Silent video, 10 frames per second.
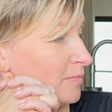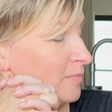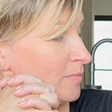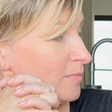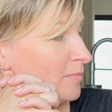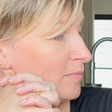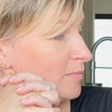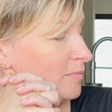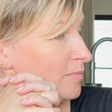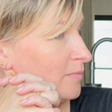
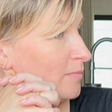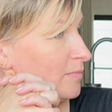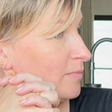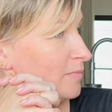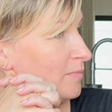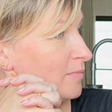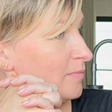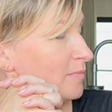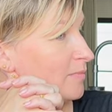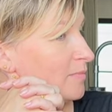
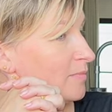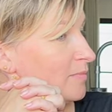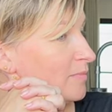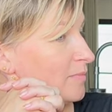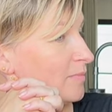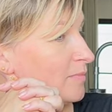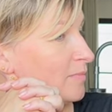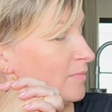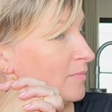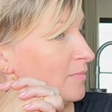
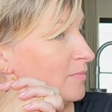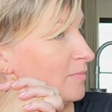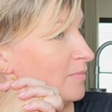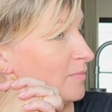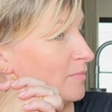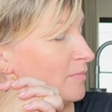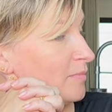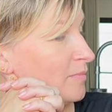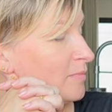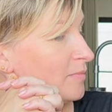
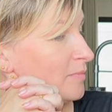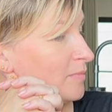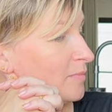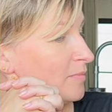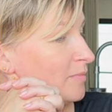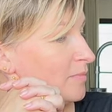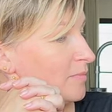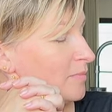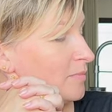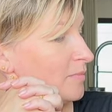
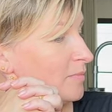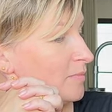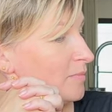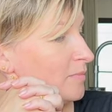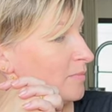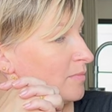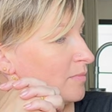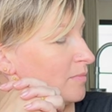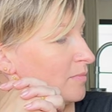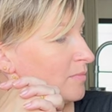
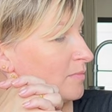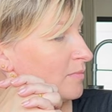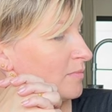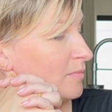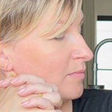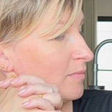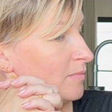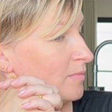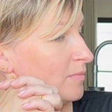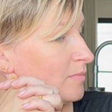
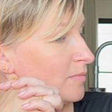This person isn't speaking.